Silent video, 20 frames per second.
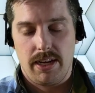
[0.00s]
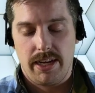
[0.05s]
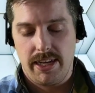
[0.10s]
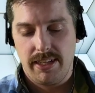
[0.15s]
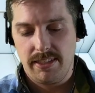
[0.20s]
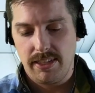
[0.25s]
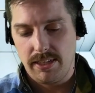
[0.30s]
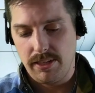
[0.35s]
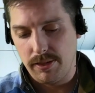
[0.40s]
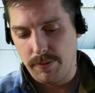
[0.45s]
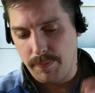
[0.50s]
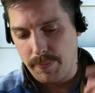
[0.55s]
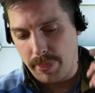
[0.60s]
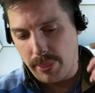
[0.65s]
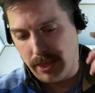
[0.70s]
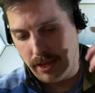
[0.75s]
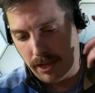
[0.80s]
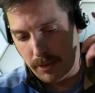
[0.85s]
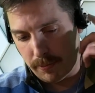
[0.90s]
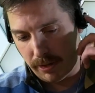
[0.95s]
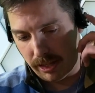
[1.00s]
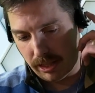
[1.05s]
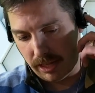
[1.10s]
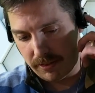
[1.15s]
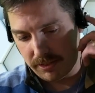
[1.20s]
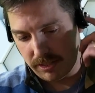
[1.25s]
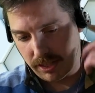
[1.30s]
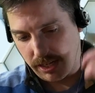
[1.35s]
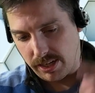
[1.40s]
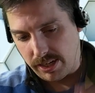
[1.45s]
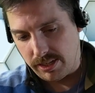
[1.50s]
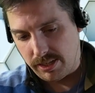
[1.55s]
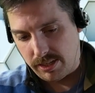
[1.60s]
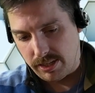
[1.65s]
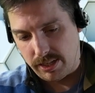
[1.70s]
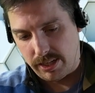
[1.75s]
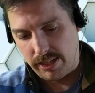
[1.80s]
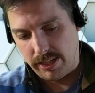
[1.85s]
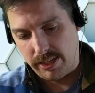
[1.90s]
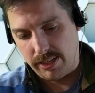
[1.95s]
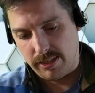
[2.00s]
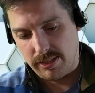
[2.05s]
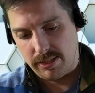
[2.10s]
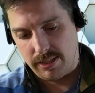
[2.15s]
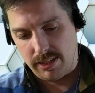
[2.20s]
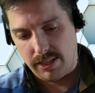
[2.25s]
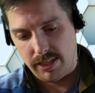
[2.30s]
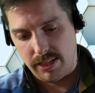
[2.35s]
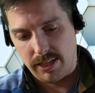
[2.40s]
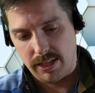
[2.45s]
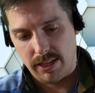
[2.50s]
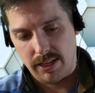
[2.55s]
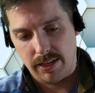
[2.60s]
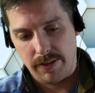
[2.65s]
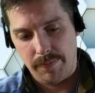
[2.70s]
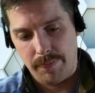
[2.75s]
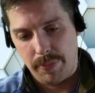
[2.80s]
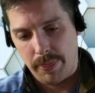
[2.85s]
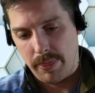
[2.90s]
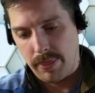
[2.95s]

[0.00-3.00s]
headset here. My left side is the